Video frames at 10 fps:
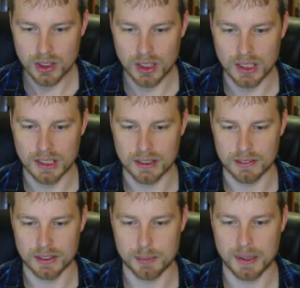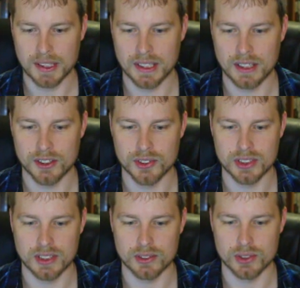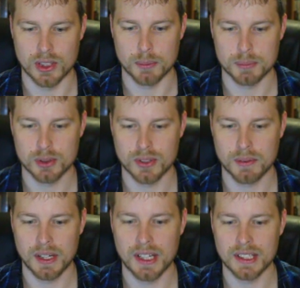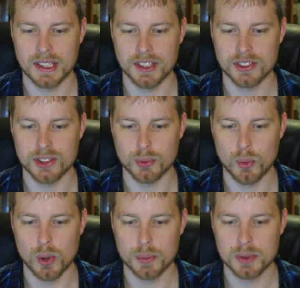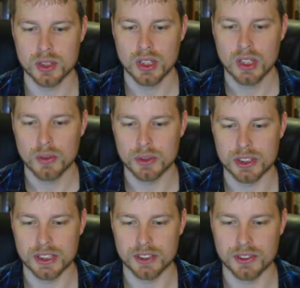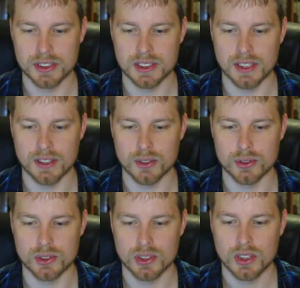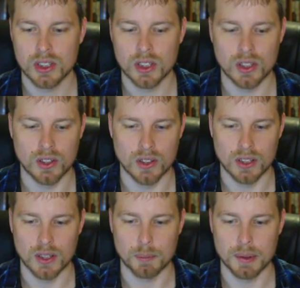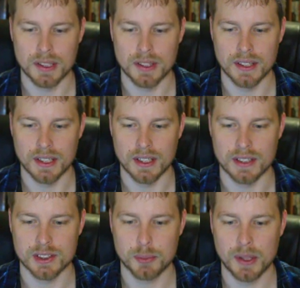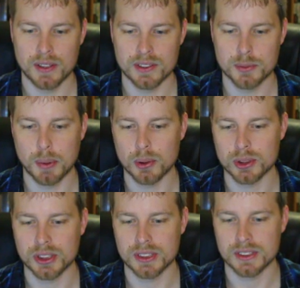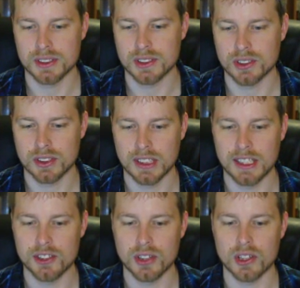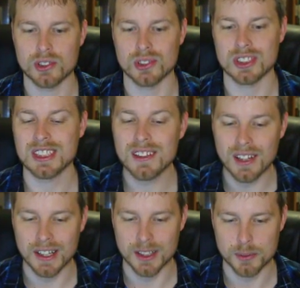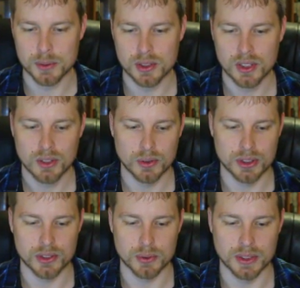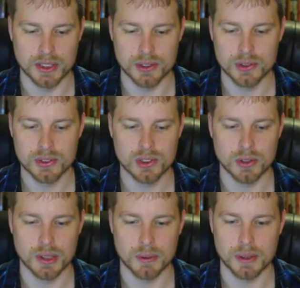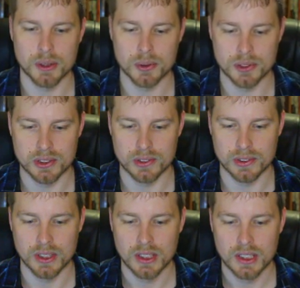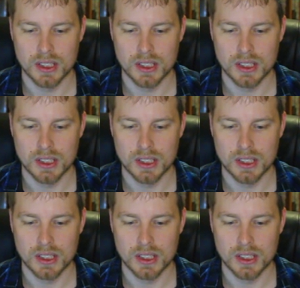uh, depending on how you set those up. So anyway, and then here's your warps, which then you can set those all up in there. Spells, potions, then you can also sell items, which is really cool. So there we go. We sold